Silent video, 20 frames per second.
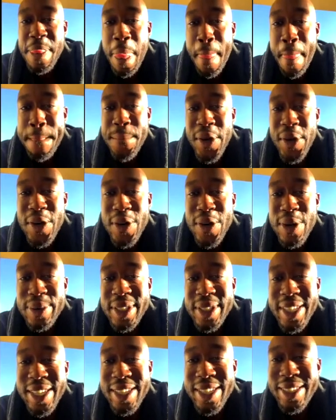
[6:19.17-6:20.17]
You know what I'm
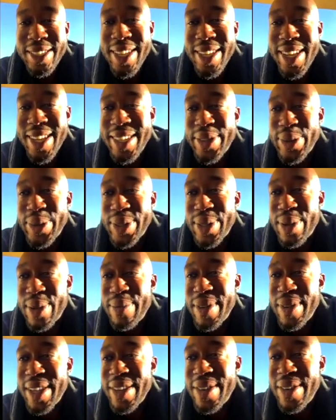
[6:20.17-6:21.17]
saying? It's dangerous though,
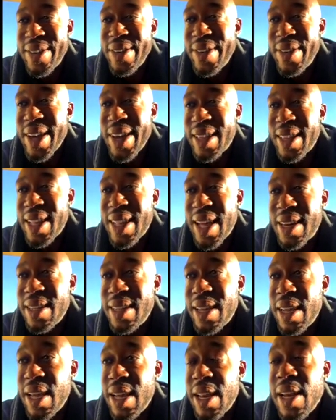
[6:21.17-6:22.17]
man. You know, you got a lot of,
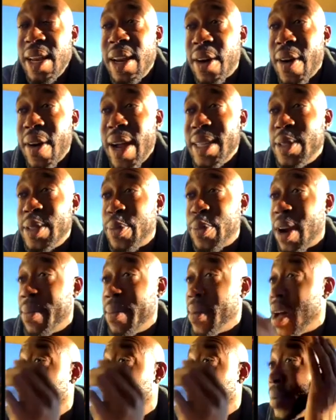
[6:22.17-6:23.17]
and the crazy part
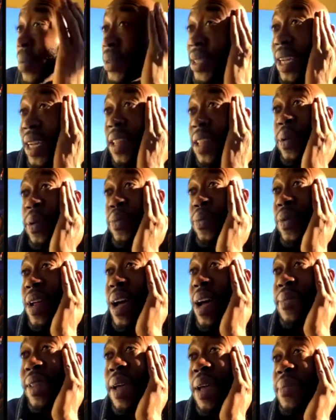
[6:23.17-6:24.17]
about it, I'll be telling people
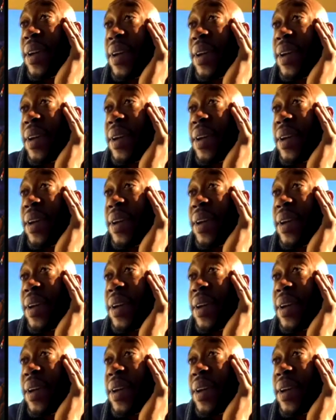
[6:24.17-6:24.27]
now, like, man, the